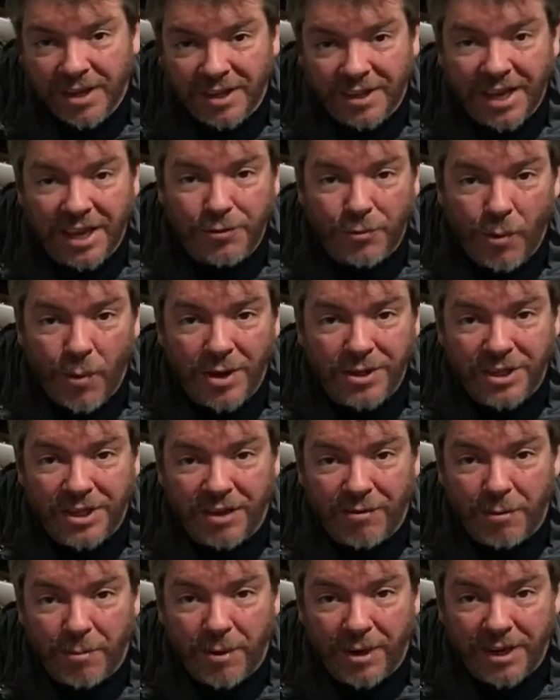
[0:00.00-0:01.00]
Thanks for watching,
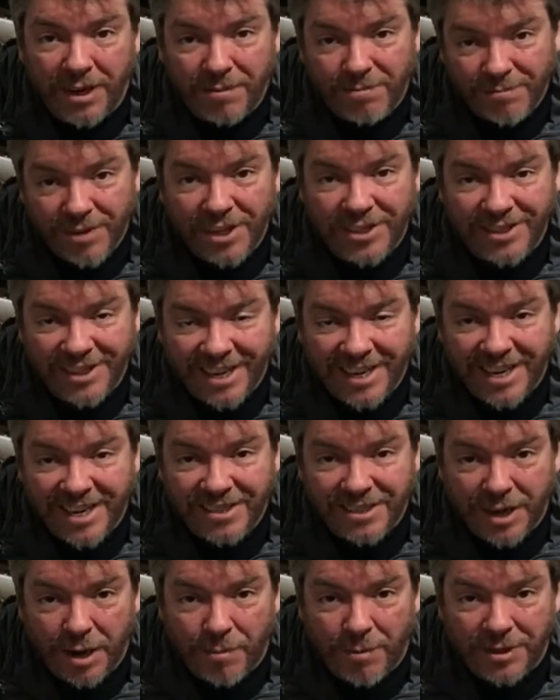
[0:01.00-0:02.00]
everybody. I'll see you next
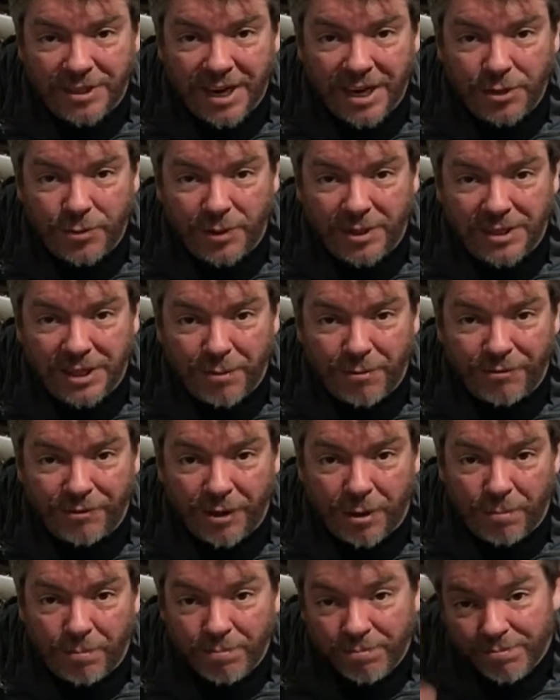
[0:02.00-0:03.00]
time on Tatooine
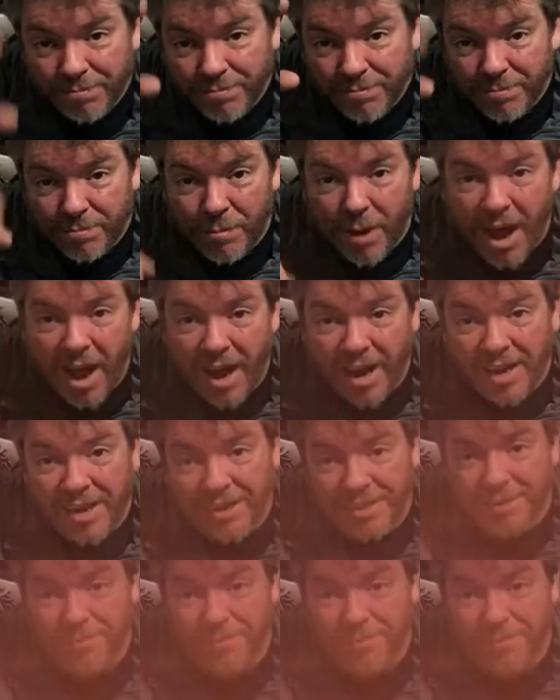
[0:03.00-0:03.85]
Tableflip. Bye.